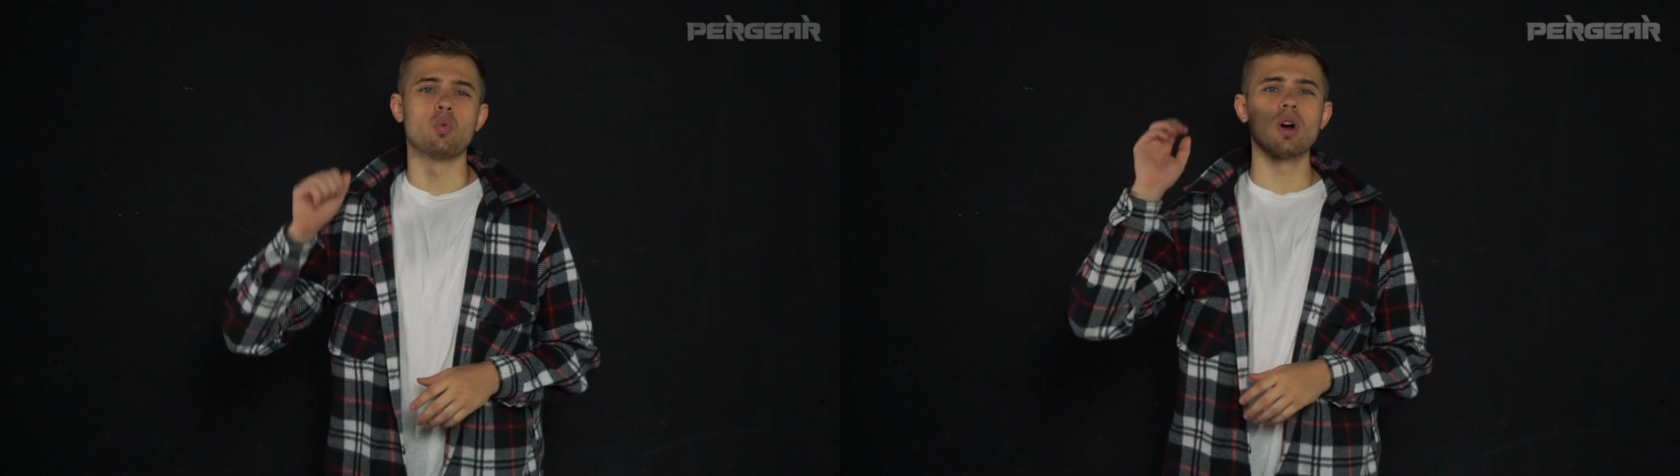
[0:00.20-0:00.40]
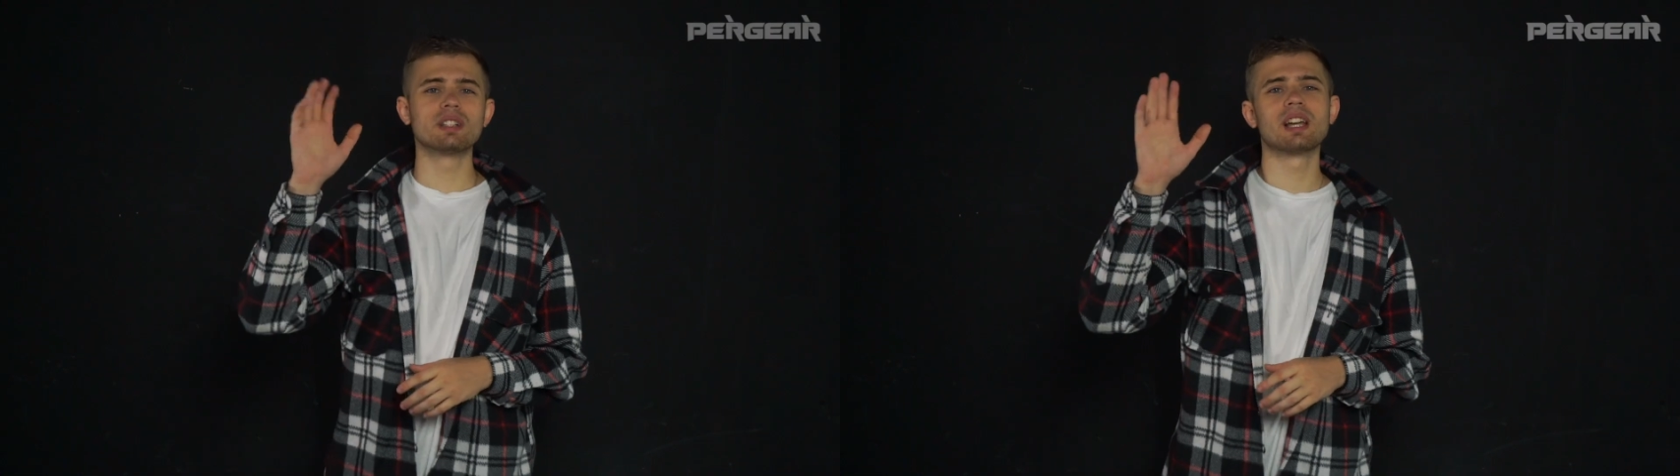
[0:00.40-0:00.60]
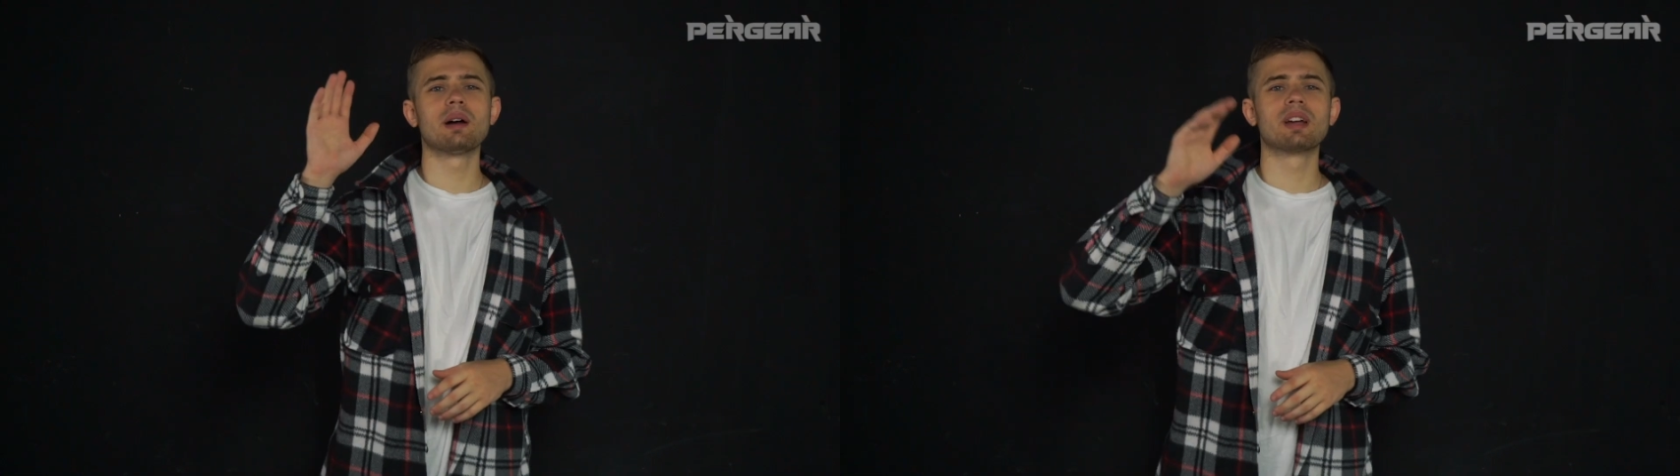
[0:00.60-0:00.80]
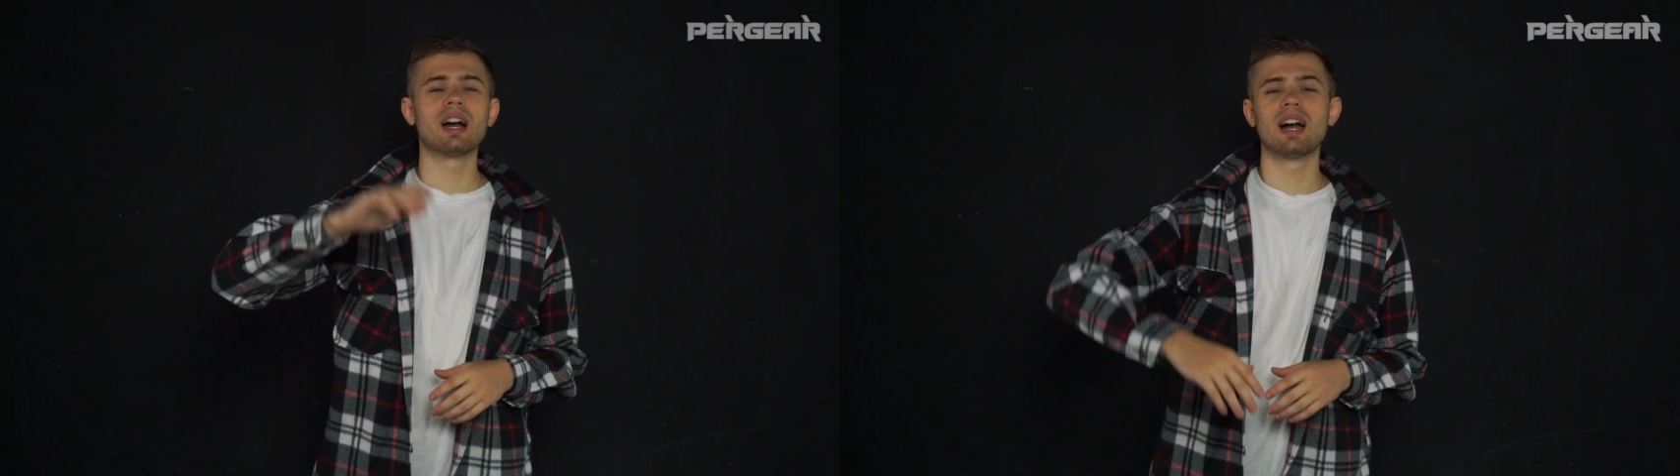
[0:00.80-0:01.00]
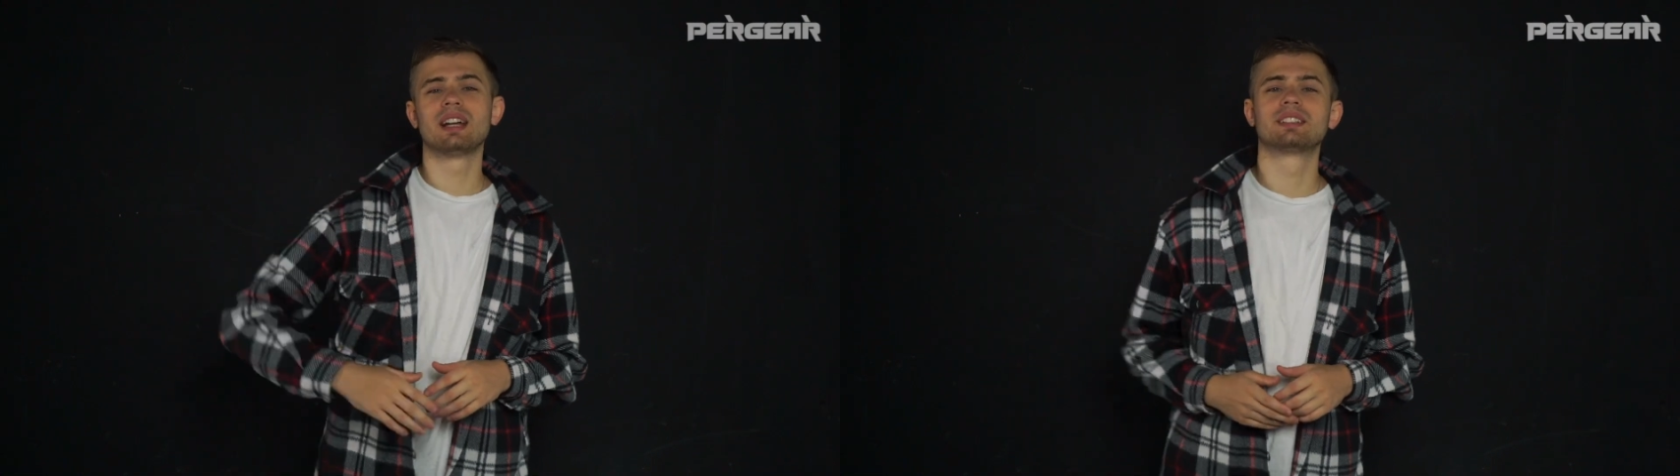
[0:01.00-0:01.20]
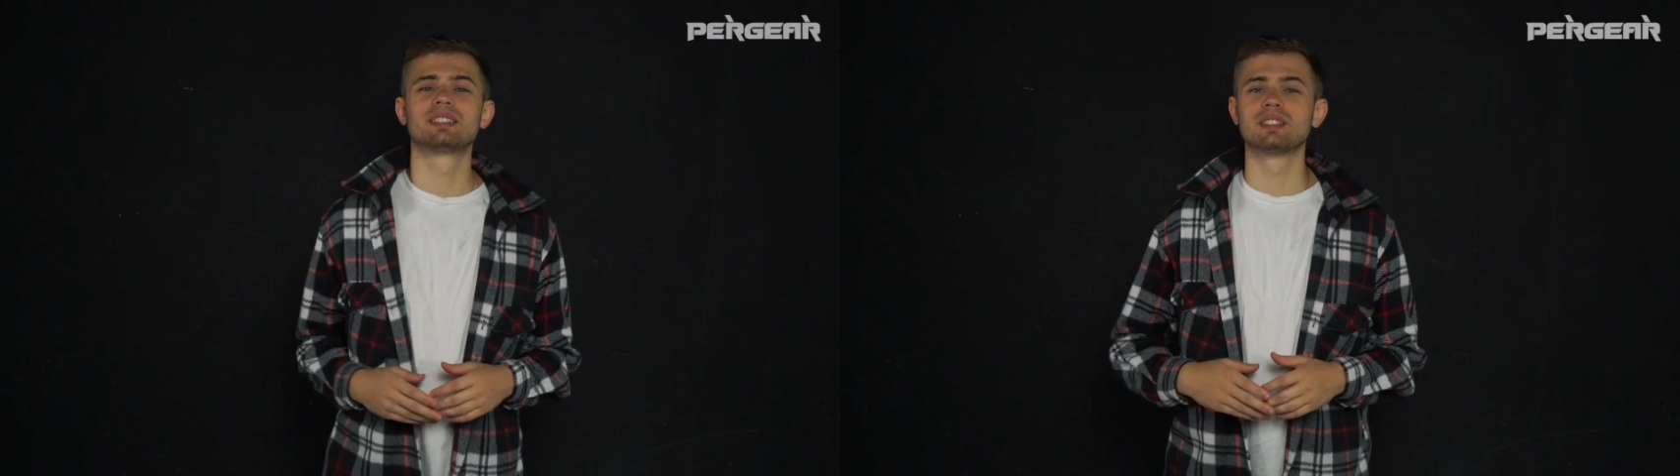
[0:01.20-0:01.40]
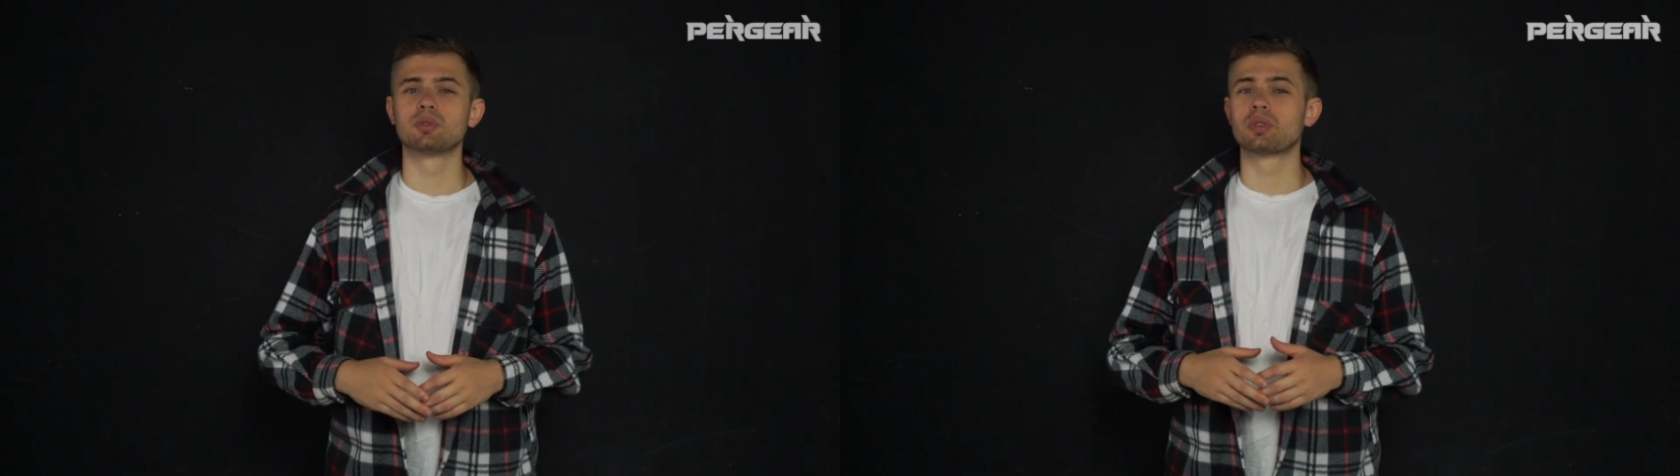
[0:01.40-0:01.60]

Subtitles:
What's up guys?